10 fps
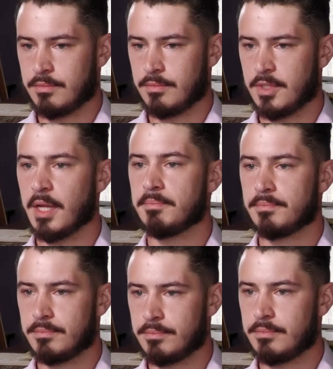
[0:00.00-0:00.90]
Have you
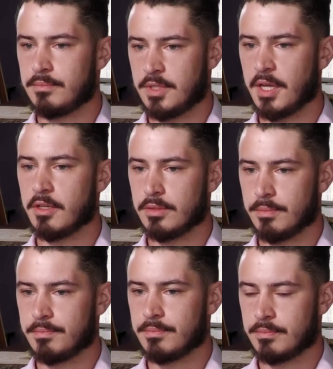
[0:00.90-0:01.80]
ever stopped
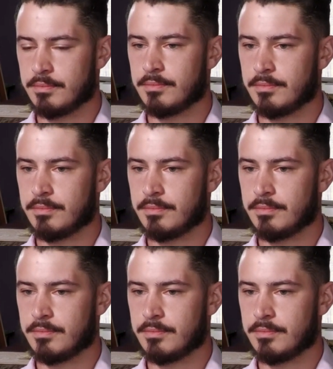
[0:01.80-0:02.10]
and said,